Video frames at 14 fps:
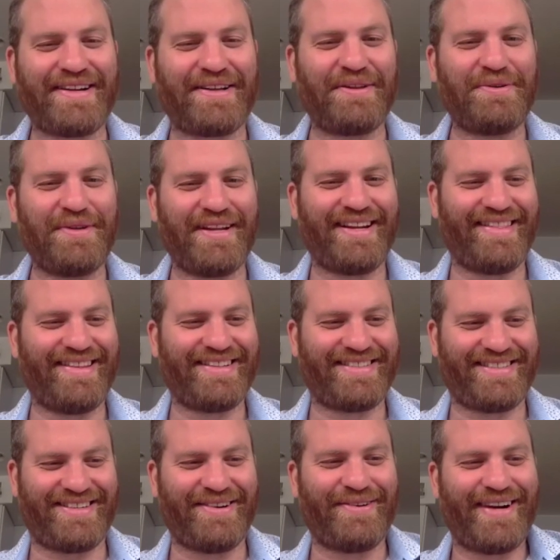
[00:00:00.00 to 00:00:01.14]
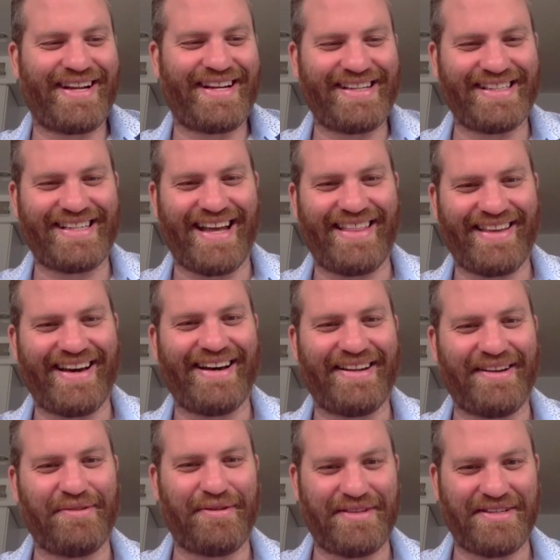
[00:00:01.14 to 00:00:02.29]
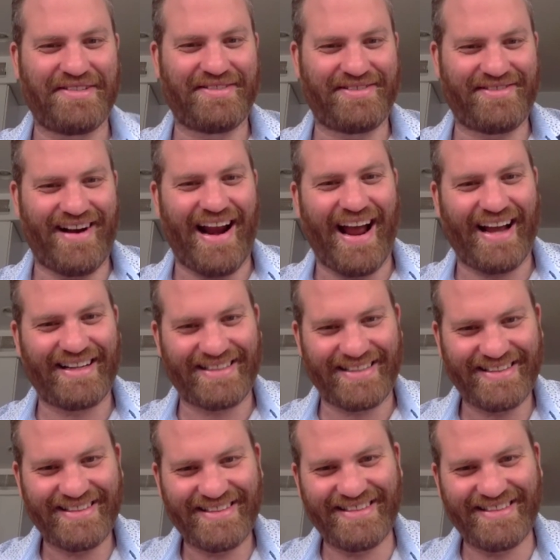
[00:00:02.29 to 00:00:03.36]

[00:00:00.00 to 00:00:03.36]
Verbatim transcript: to include it in the story because I thought it would distract